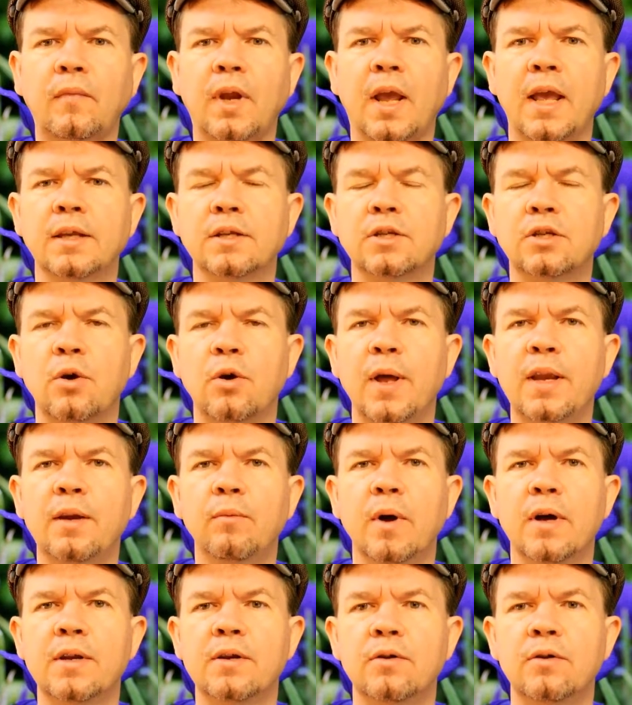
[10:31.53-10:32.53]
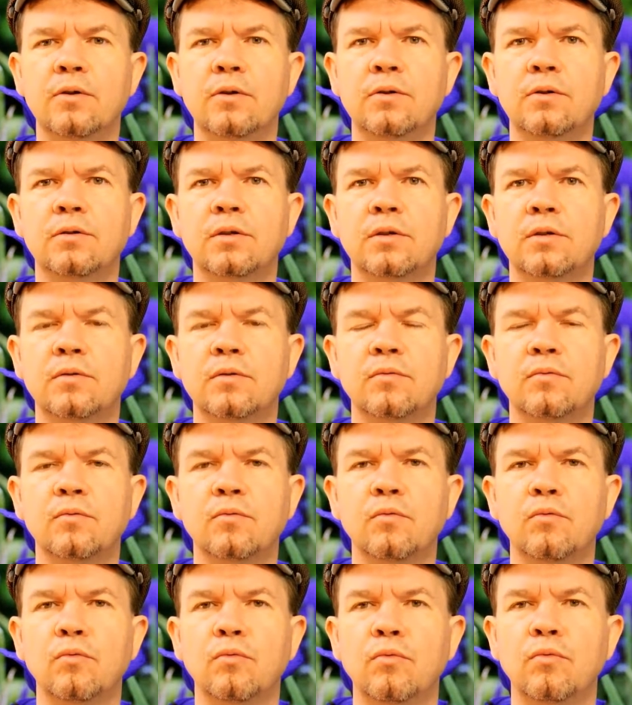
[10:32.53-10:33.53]
And so anyone who's
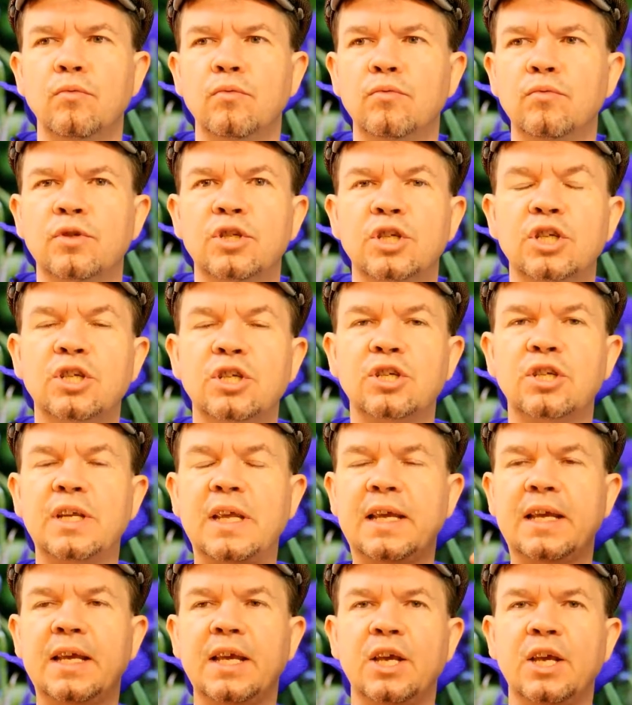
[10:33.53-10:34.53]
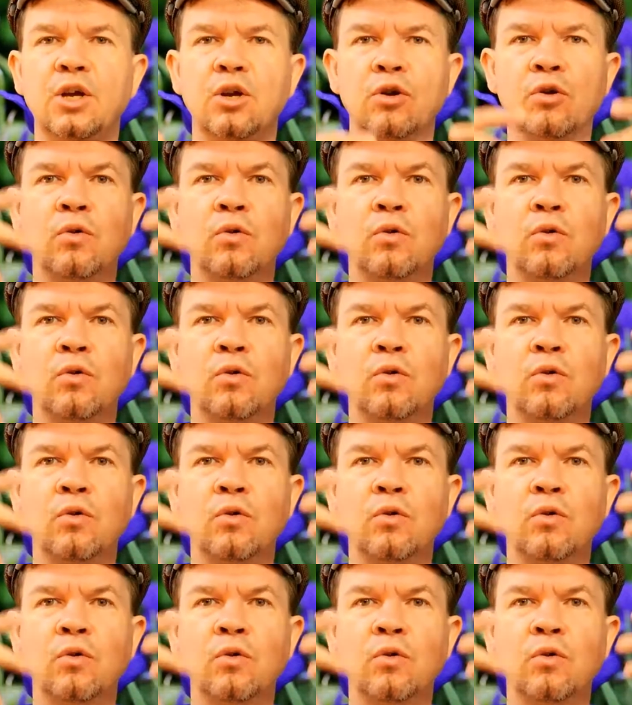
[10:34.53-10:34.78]
seeking,